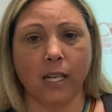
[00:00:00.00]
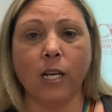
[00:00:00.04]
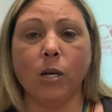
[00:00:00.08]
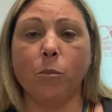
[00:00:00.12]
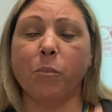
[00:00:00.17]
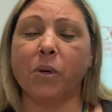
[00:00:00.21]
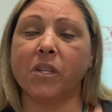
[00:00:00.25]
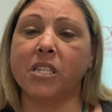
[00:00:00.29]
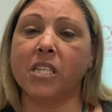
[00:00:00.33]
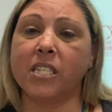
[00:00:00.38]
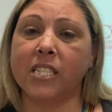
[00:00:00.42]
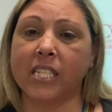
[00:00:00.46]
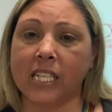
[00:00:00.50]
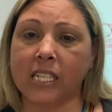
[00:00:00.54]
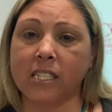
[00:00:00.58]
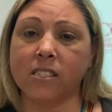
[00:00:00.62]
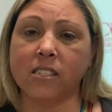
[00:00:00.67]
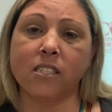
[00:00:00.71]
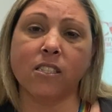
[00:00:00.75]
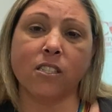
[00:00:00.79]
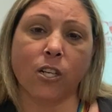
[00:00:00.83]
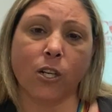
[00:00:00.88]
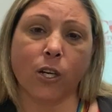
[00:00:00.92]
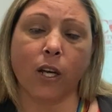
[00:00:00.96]
but the test
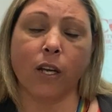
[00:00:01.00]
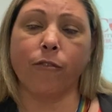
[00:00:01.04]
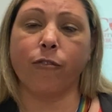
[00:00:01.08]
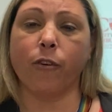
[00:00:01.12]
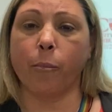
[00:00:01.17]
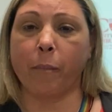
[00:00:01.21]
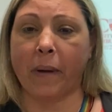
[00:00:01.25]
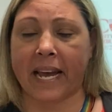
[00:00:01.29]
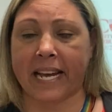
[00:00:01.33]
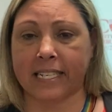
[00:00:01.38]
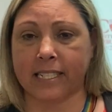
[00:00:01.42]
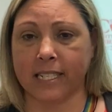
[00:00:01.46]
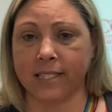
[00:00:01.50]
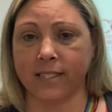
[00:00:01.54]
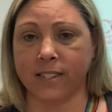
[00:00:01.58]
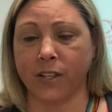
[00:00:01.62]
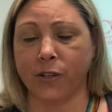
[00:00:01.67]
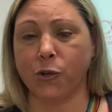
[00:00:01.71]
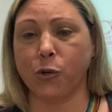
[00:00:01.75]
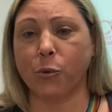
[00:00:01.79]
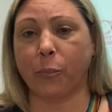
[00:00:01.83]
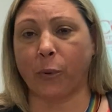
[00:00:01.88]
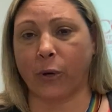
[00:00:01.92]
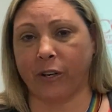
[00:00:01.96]
is looking for patterns in
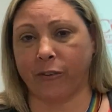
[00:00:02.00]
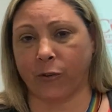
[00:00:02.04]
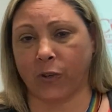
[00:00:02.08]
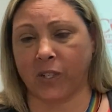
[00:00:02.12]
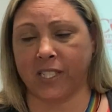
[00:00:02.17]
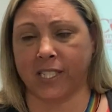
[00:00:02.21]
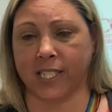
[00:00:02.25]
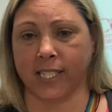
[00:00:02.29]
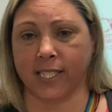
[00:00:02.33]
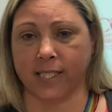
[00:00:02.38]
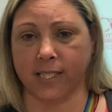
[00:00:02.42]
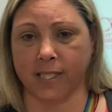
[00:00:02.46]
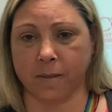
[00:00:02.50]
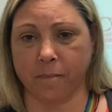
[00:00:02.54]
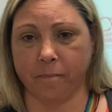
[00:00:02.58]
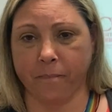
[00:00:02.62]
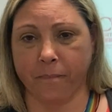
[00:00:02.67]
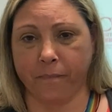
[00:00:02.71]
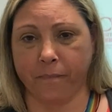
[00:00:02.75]
your preferences.